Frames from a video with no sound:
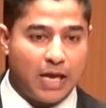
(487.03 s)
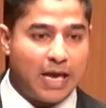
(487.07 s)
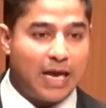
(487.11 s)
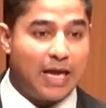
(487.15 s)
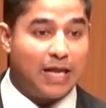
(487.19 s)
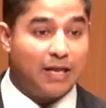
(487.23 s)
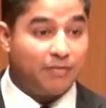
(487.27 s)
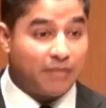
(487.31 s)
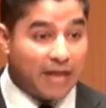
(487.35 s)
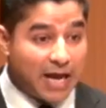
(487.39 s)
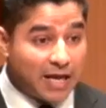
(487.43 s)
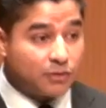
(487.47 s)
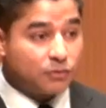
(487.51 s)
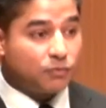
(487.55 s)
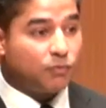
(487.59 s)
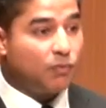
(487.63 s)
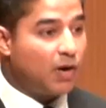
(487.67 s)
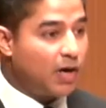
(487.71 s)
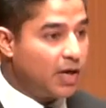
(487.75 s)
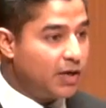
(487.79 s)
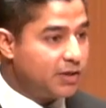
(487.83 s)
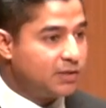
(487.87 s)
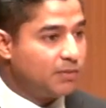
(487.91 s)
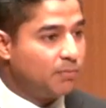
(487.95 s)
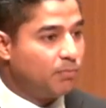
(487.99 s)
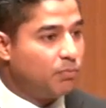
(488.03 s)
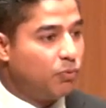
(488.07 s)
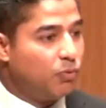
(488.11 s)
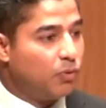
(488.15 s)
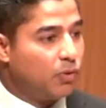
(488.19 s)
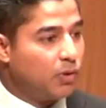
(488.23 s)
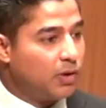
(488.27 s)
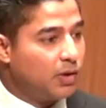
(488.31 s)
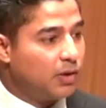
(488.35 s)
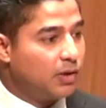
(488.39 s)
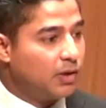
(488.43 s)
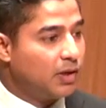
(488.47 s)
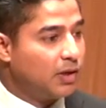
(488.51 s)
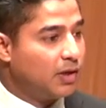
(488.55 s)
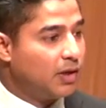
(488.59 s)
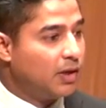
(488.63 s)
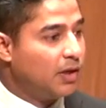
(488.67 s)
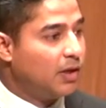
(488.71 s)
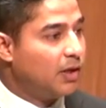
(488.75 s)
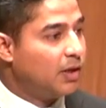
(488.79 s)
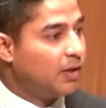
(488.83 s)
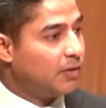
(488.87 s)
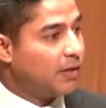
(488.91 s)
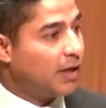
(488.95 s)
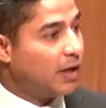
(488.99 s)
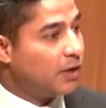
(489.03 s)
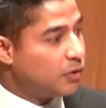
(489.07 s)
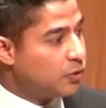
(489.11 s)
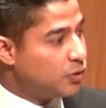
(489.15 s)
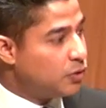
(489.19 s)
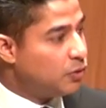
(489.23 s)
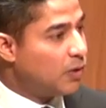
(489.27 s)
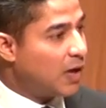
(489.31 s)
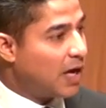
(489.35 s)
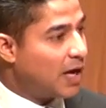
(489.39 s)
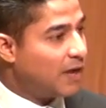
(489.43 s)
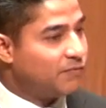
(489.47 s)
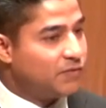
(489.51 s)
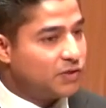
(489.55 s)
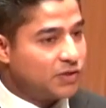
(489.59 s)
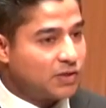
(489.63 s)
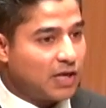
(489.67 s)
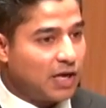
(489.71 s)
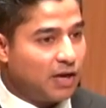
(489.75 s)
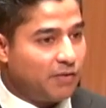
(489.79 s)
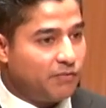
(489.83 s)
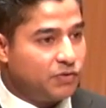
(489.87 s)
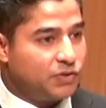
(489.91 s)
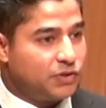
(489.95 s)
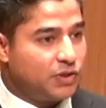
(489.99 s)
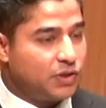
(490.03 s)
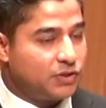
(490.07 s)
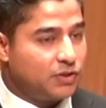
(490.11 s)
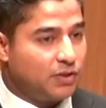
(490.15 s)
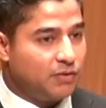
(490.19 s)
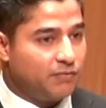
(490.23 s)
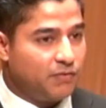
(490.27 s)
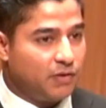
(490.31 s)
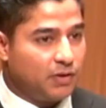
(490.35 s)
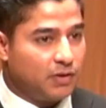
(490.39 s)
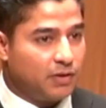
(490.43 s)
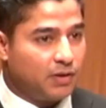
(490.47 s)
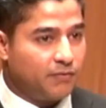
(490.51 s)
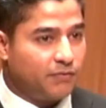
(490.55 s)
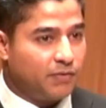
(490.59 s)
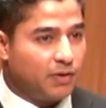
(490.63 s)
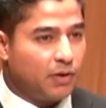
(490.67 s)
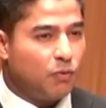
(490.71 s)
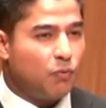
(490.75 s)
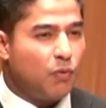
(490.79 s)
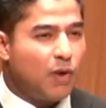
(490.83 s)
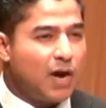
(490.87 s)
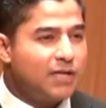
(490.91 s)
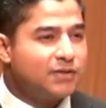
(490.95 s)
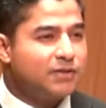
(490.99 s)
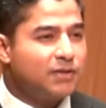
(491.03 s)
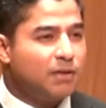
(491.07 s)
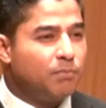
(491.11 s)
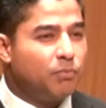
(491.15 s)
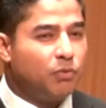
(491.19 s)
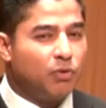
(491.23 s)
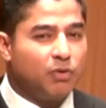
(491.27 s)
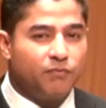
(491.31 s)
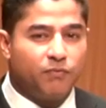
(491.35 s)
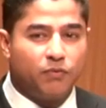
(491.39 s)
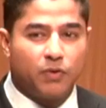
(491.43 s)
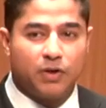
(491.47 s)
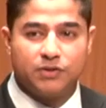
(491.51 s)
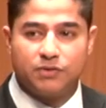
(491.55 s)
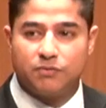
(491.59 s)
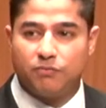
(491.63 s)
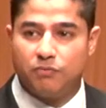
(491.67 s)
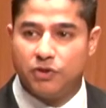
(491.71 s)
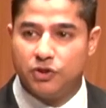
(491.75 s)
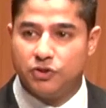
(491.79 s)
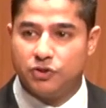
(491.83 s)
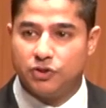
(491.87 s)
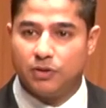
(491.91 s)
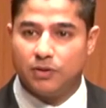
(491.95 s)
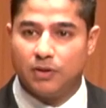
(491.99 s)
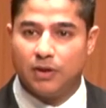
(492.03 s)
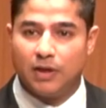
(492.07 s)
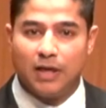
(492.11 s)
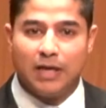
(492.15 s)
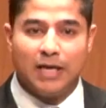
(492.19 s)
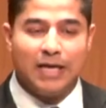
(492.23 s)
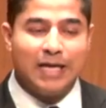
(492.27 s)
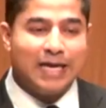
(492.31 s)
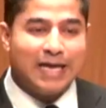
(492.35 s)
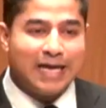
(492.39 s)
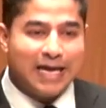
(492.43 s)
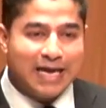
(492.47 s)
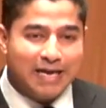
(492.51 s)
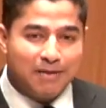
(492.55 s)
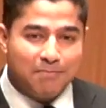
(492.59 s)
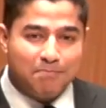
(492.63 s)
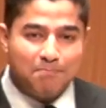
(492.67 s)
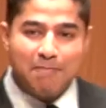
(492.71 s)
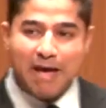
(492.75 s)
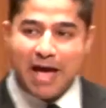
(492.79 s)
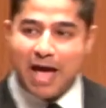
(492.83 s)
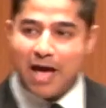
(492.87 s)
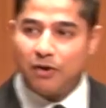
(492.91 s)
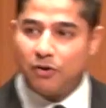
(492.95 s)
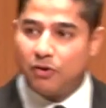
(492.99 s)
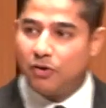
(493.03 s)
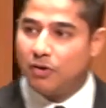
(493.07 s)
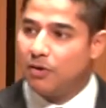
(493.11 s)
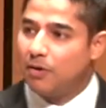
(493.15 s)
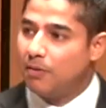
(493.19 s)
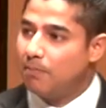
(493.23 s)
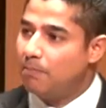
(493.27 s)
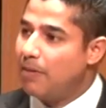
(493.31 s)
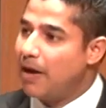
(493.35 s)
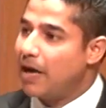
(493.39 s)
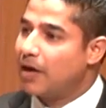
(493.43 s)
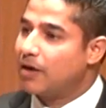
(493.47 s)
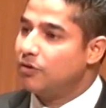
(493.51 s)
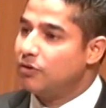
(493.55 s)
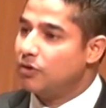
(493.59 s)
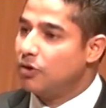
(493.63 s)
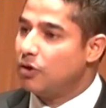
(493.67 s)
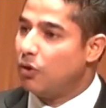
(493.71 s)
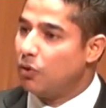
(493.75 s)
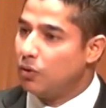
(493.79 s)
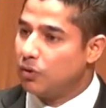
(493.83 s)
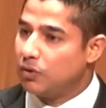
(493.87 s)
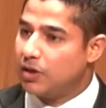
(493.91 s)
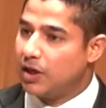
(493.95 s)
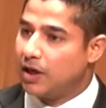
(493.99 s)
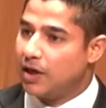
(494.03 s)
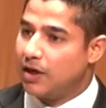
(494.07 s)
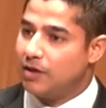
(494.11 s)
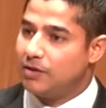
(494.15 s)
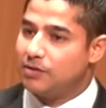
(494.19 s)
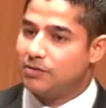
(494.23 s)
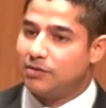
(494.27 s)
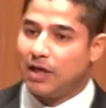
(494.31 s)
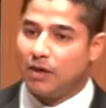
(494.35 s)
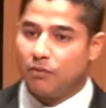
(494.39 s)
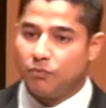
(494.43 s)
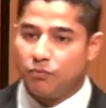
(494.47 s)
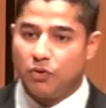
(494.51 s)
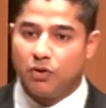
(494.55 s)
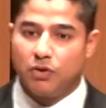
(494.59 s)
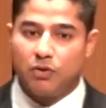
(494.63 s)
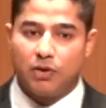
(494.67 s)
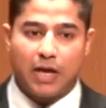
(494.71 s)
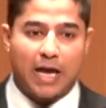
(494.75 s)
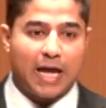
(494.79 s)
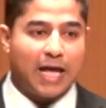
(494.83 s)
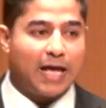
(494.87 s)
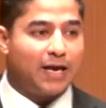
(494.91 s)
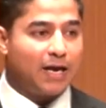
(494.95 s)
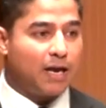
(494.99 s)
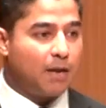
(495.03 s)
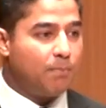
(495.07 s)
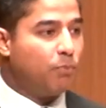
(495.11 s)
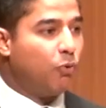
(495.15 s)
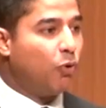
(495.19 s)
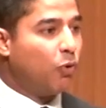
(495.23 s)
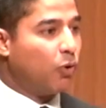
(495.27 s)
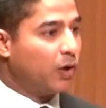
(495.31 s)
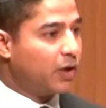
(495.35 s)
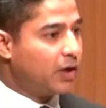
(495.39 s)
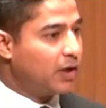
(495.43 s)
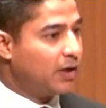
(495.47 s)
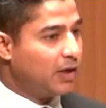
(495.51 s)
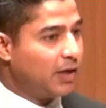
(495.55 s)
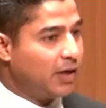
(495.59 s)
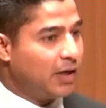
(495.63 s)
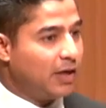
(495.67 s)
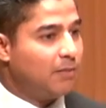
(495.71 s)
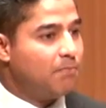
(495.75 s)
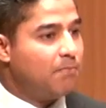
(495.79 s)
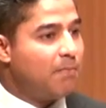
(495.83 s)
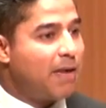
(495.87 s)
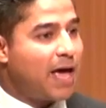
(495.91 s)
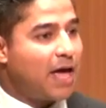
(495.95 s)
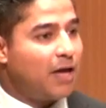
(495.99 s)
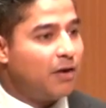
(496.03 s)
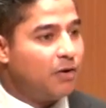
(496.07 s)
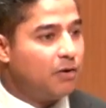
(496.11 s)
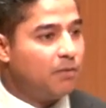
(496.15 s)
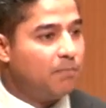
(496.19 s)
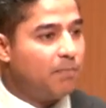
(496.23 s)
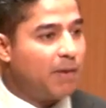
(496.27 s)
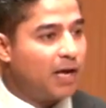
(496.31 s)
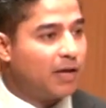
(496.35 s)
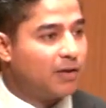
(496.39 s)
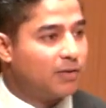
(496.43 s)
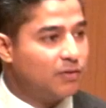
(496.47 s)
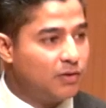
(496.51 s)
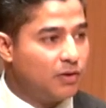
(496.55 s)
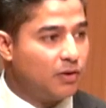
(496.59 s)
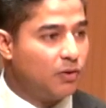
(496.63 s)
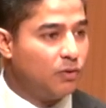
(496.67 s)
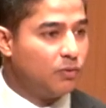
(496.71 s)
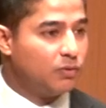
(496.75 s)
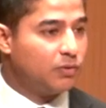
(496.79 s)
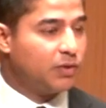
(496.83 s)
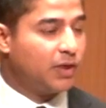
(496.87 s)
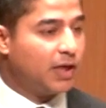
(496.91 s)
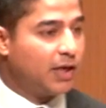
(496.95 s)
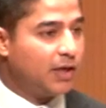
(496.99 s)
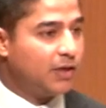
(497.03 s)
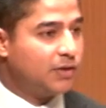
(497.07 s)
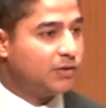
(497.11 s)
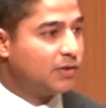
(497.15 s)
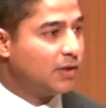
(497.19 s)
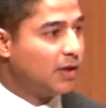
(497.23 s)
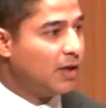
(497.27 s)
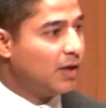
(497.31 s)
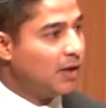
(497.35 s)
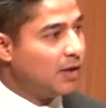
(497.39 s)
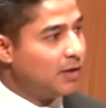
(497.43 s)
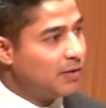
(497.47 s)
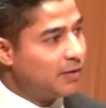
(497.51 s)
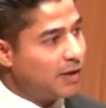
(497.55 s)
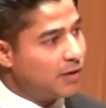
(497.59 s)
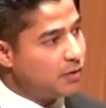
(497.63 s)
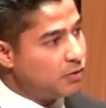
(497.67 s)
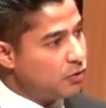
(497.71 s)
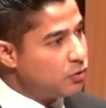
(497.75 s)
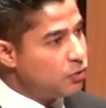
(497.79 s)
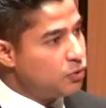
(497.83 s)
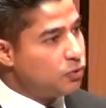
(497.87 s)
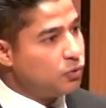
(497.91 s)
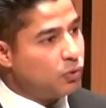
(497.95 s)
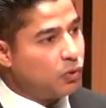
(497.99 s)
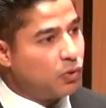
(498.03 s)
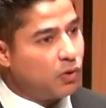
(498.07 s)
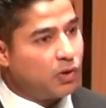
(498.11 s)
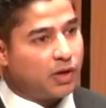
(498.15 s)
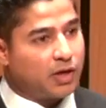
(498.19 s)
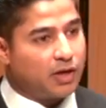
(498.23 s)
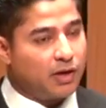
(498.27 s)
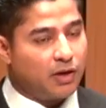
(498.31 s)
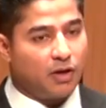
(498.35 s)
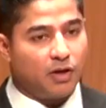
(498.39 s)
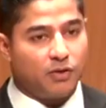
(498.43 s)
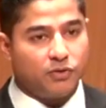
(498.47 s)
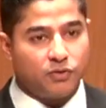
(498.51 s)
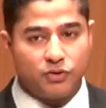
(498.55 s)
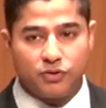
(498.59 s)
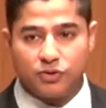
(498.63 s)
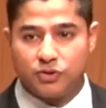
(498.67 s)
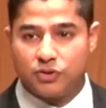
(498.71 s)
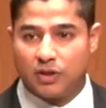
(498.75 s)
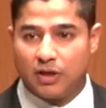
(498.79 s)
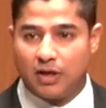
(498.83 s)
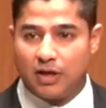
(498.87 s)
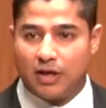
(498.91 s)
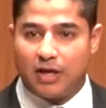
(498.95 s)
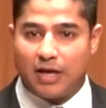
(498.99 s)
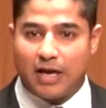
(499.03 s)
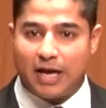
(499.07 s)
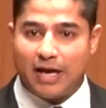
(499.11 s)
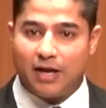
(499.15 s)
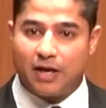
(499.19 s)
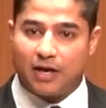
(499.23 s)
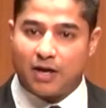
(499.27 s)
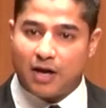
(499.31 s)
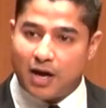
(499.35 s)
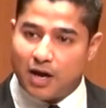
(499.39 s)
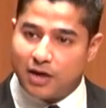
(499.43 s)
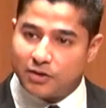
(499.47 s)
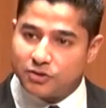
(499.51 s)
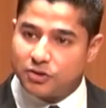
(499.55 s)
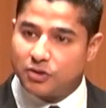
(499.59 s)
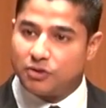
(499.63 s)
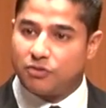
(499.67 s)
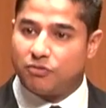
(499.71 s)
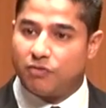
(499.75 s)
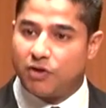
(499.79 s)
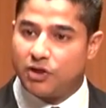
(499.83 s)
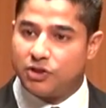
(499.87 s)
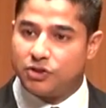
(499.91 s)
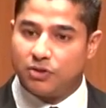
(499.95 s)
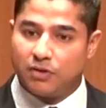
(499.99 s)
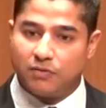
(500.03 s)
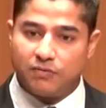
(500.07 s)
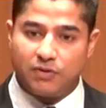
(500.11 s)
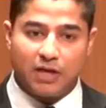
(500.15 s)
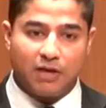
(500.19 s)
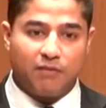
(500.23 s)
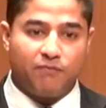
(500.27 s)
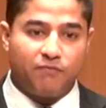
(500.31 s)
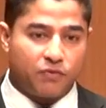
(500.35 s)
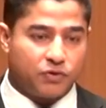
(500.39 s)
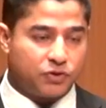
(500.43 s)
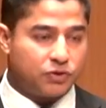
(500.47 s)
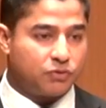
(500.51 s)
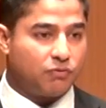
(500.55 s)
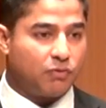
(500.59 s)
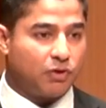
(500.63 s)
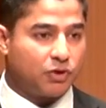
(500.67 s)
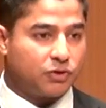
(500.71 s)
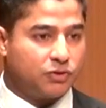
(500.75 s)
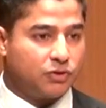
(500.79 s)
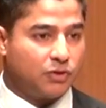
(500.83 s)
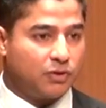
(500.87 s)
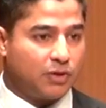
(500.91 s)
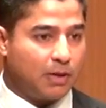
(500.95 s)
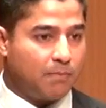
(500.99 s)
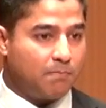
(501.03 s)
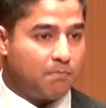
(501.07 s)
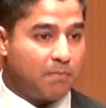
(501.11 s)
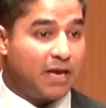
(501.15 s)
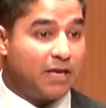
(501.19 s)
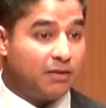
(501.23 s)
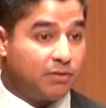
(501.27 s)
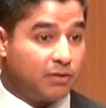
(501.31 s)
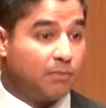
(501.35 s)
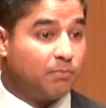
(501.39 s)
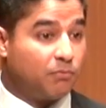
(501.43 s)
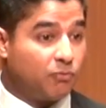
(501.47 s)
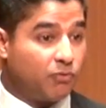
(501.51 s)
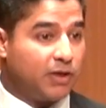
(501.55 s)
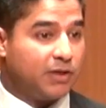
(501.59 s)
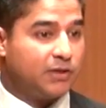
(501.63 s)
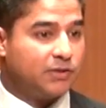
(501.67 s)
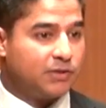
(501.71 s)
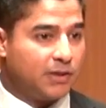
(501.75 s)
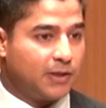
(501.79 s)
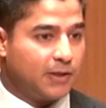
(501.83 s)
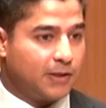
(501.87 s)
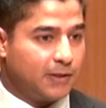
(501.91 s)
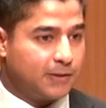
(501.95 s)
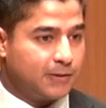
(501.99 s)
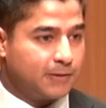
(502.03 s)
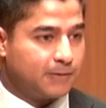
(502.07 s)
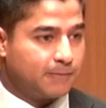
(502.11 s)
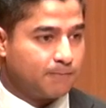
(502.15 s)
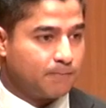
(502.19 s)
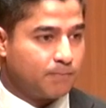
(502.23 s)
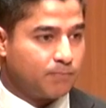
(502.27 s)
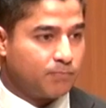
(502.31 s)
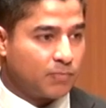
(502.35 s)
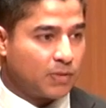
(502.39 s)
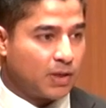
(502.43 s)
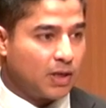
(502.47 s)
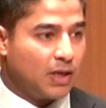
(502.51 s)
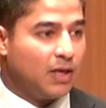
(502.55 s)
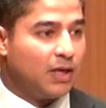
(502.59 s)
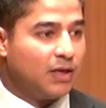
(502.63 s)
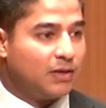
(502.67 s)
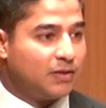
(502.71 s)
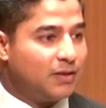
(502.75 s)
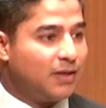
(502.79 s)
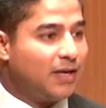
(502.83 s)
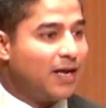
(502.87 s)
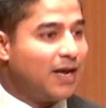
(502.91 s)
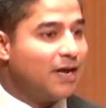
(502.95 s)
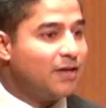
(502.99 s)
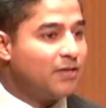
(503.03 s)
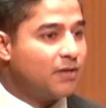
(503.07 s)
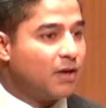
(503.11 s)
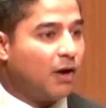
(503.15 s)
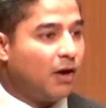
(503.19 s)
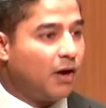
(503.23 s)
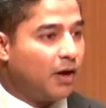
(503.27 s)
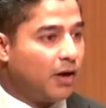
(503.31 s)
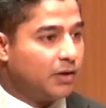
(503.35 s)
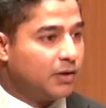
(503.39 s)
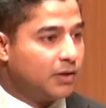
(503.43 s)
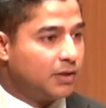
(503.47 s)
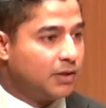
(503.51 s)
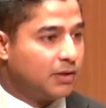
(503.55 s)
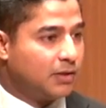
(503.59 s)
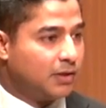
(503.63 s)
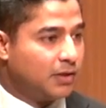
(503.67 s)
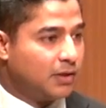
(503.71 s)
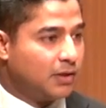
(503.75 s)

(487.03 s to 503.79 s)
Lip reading: And that's why it's important that you have this conversation in Philadelphia. Why is it important for us as a region? It mattered back in the old days that we had a port. It mattered back in the old days that New York and others had a concentration of the infrastructure that made them great cities. Today, the hunt